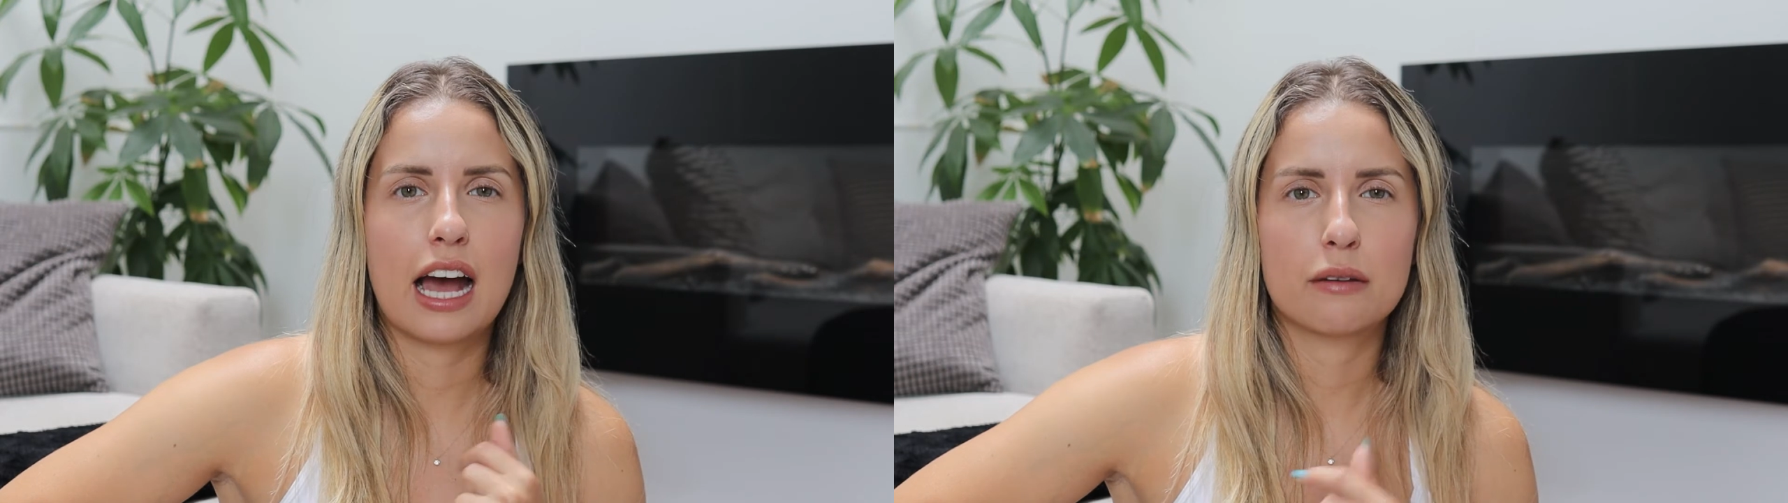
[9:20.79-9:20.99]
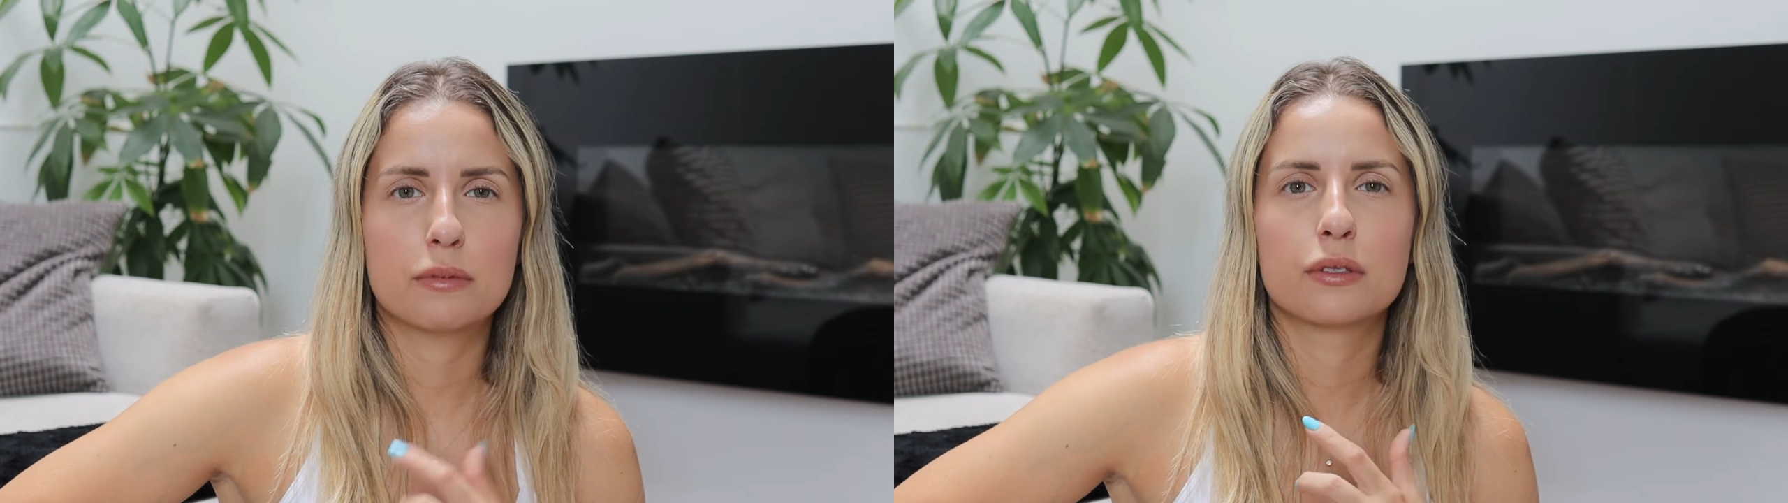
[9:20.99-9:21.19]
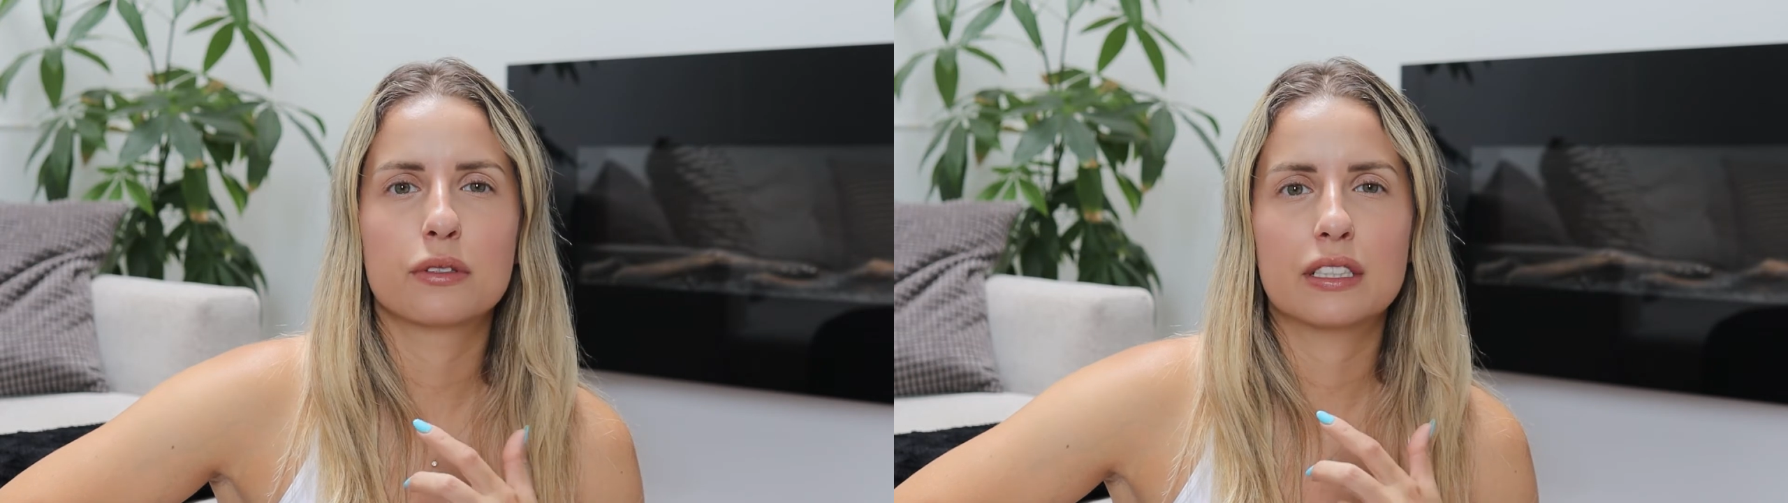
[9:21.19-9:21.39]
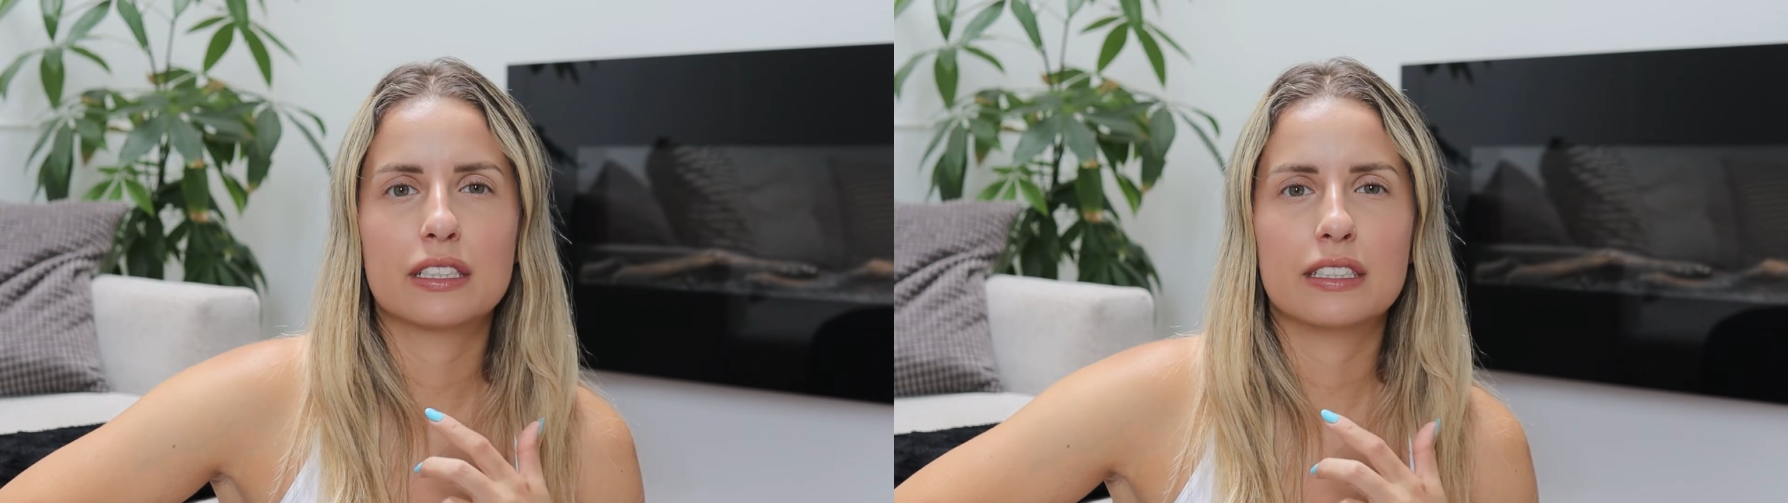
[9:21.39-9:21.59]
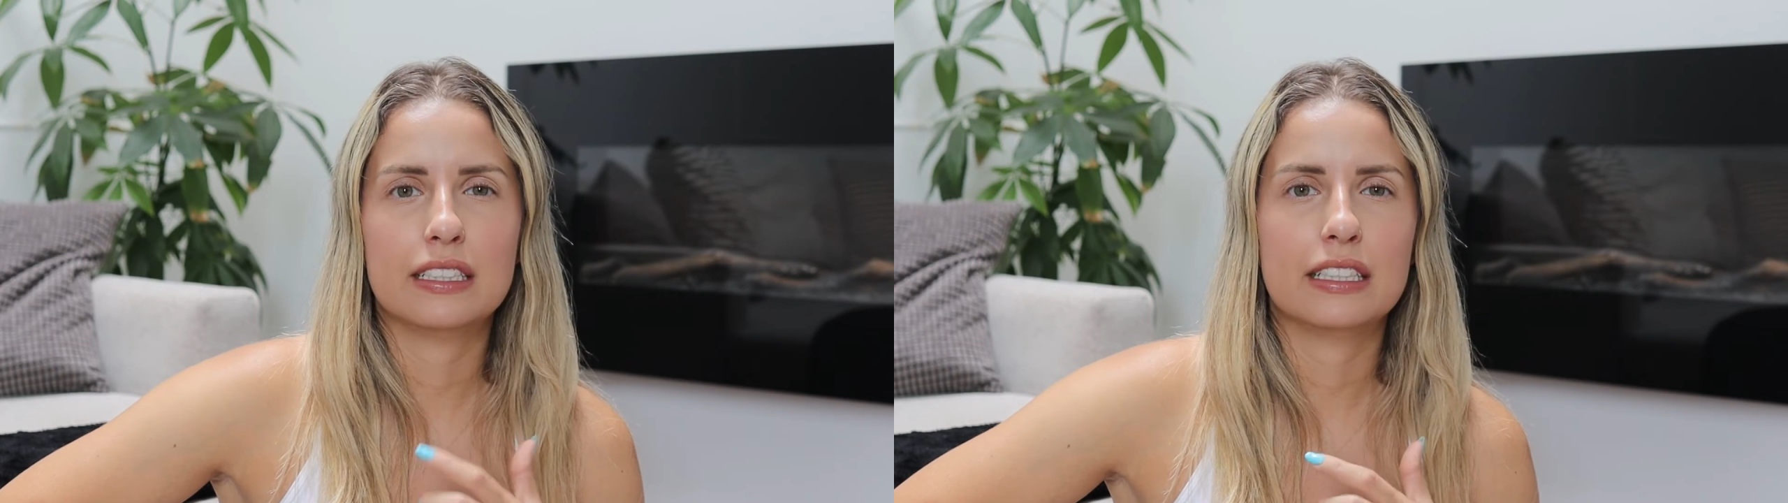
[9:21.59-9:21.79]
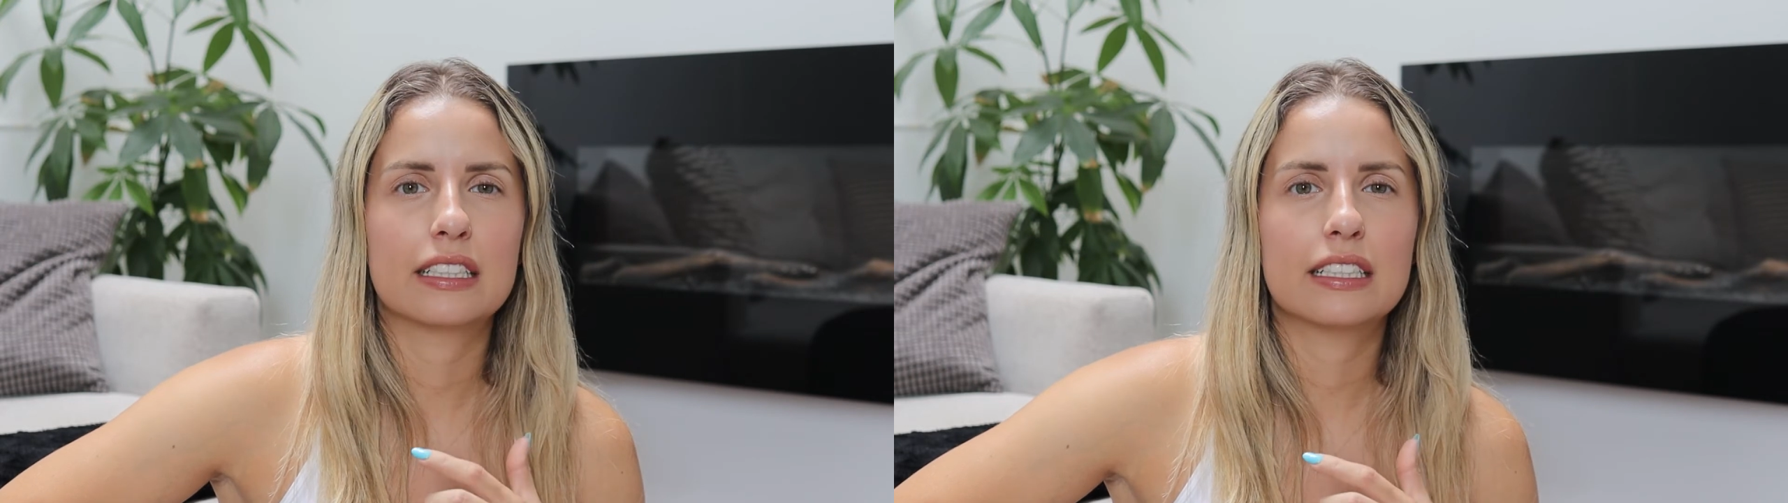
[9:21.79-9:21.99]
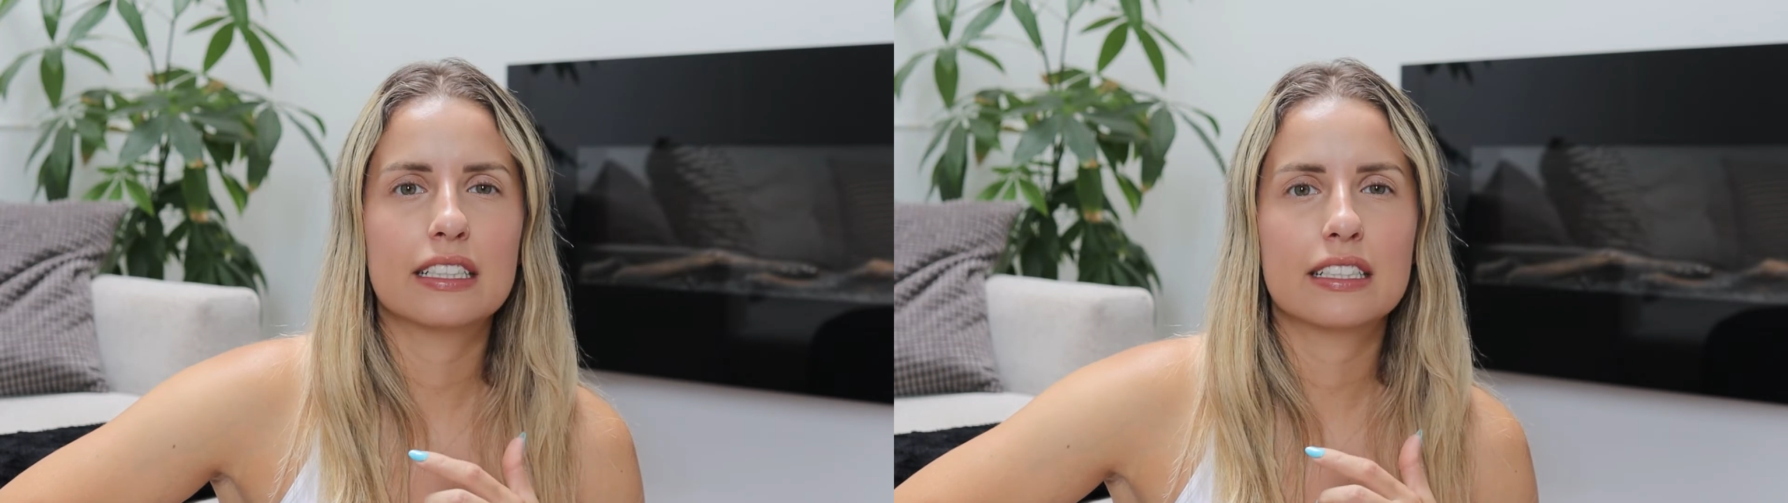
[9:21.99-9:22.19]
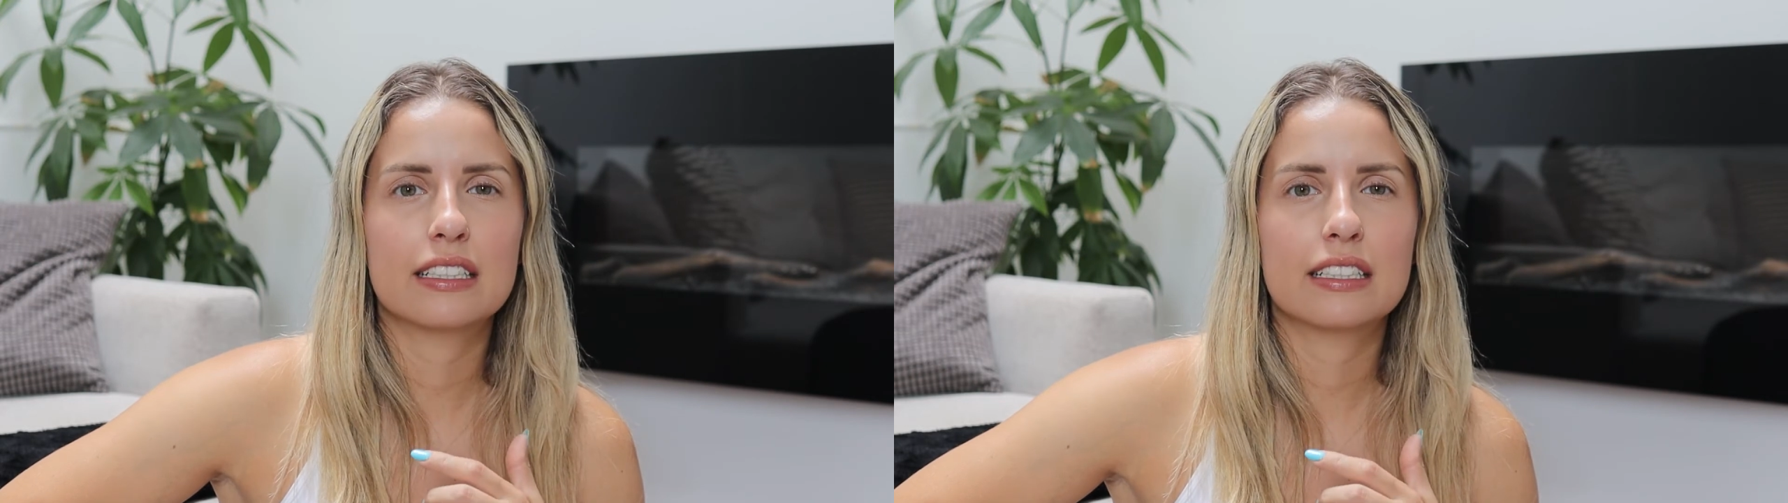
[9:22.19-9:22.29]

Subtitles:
absolutely needed